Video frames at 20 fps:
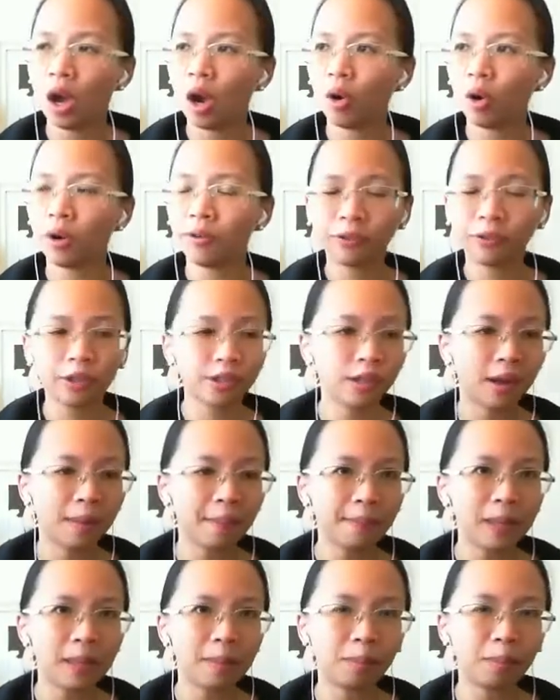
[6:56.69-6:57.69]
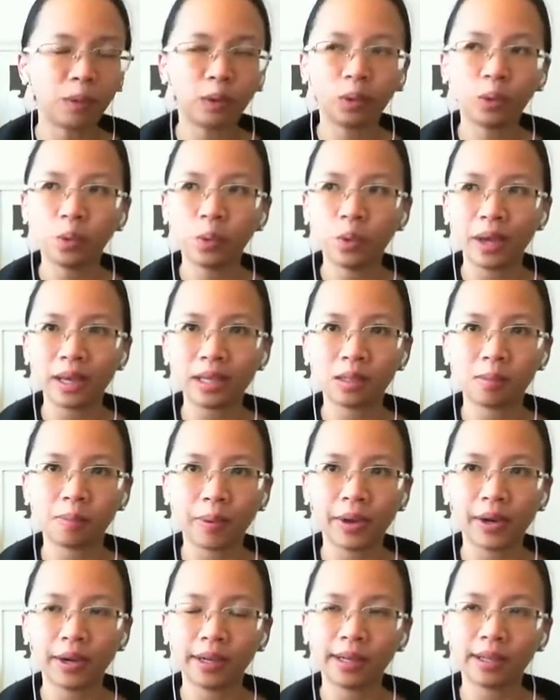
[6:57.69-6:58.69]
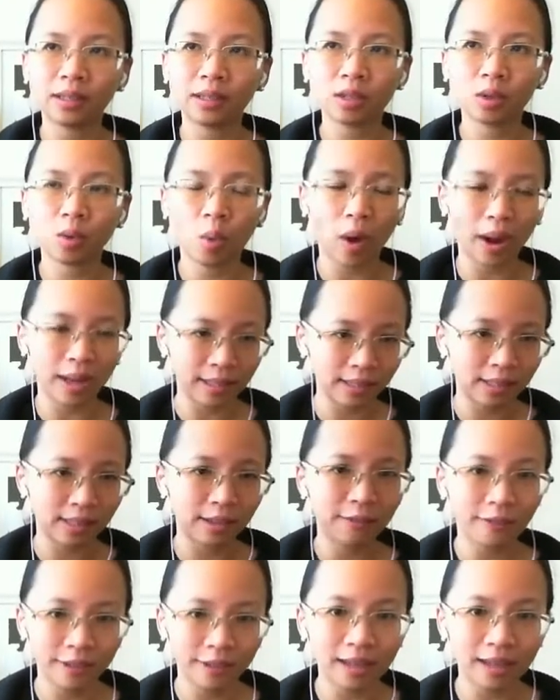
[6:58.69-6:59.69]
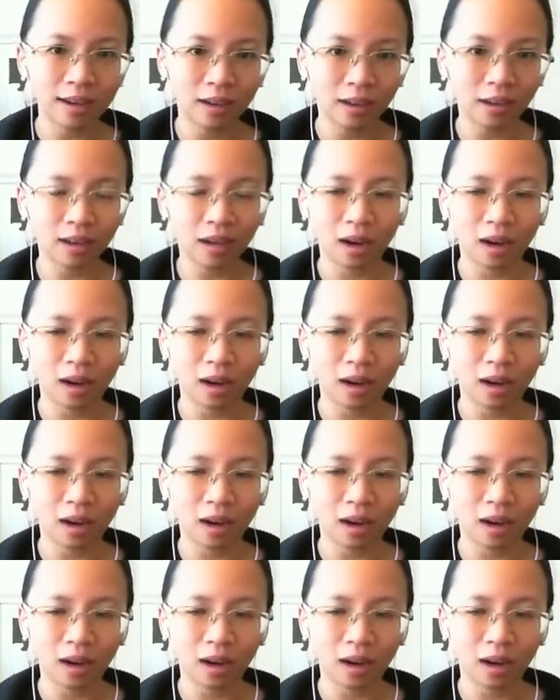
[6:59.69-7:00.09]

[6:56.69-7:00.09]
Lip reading: Or for some people who experience quite severe